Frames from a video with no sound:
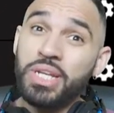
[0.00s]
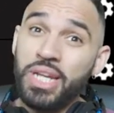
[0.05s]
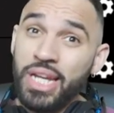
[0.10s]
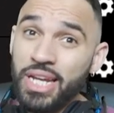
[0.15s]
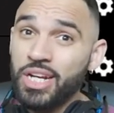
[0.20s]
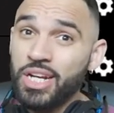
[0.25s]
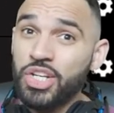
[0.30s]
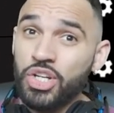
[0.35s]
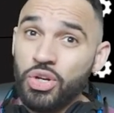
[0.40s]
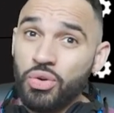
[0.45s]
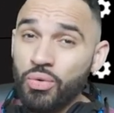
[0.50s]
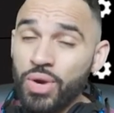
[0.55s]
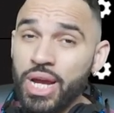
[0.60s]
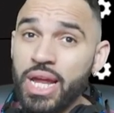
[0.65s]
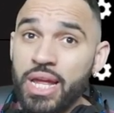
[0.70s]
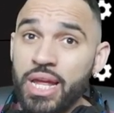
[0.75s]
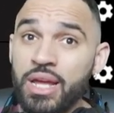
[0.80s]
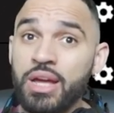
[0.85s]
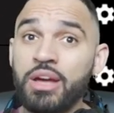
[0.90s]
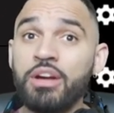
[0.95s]
in a
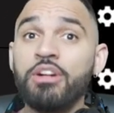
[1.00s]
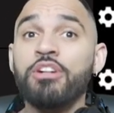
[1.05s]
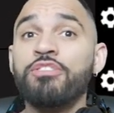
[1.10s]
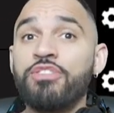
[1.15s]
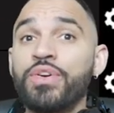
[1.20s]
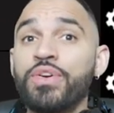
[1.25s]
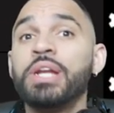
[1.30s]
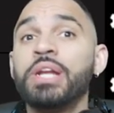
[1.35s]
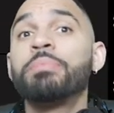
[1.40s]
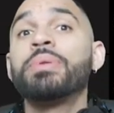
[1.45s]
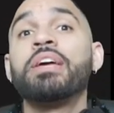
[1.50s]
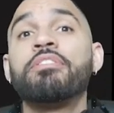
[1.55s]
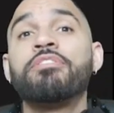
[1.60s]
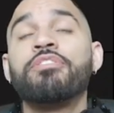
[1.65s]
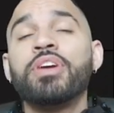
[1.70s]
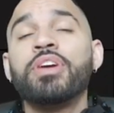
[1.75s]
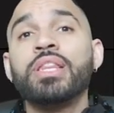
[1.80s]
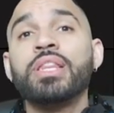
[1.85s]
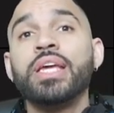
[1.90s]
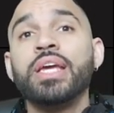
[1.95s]
degree free-to-play
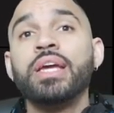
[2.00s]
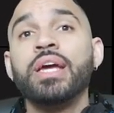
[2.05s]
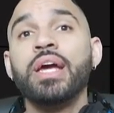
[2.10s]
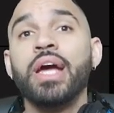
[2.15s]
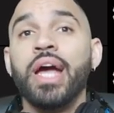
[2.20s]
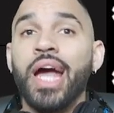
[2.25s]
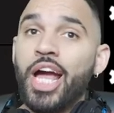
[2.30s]
friendly,